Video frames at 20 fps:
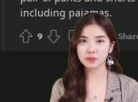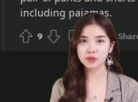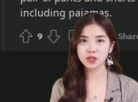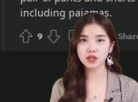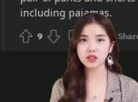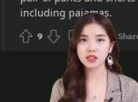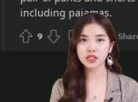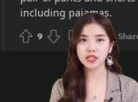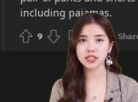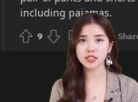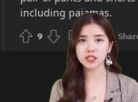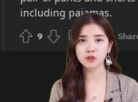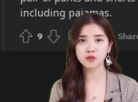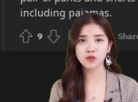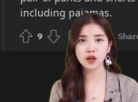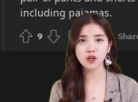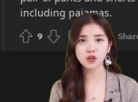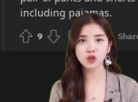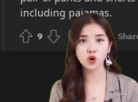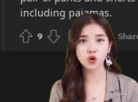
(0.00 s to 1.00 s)
But every
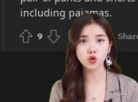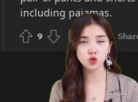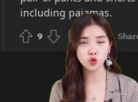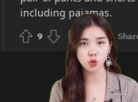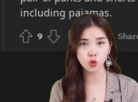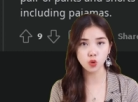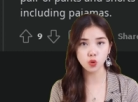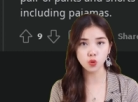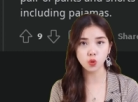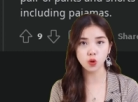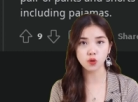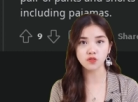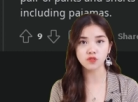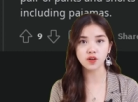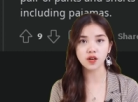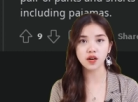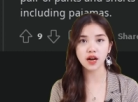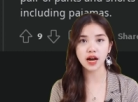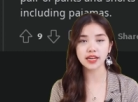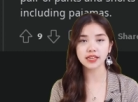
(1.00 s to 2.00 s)
pair of pants and
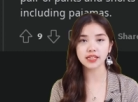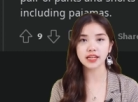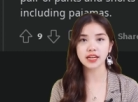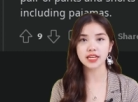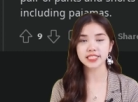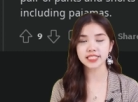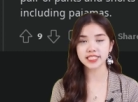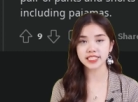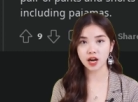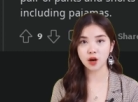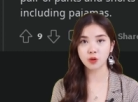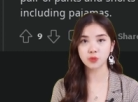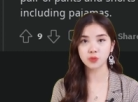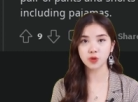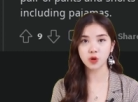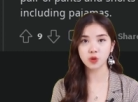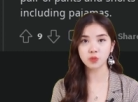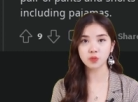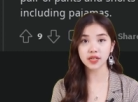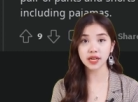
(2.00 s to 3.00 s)
shorts my
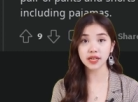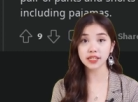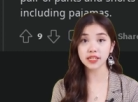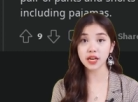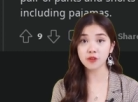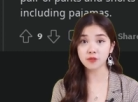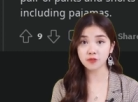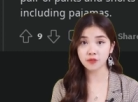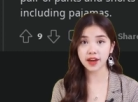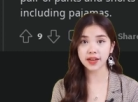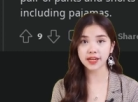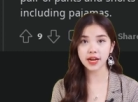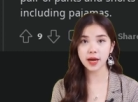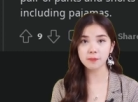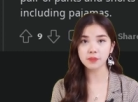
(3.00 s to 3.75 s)
husband owns have deep,